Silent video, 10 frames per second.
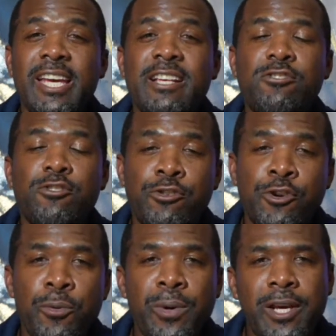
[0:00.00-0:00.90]
it's
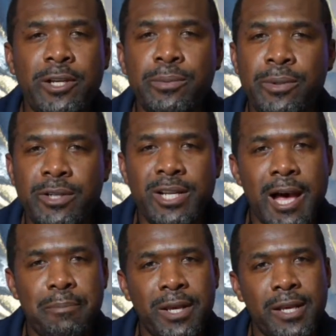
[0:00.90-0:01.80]
no way in the world
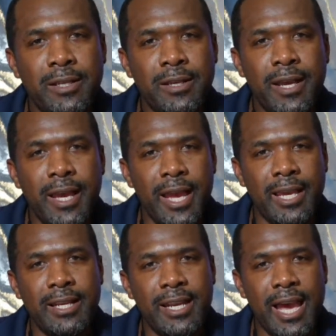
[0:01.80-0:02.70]
I pay
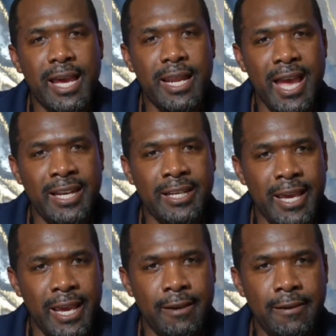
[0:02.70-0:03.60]

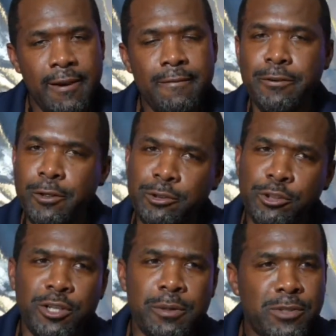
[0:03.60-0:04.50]
$89.99 for no
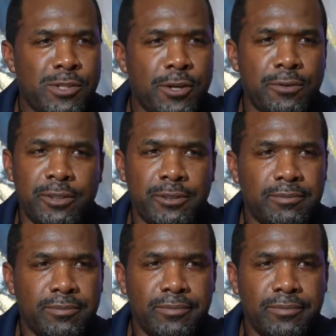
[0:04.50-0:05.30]
streaming service.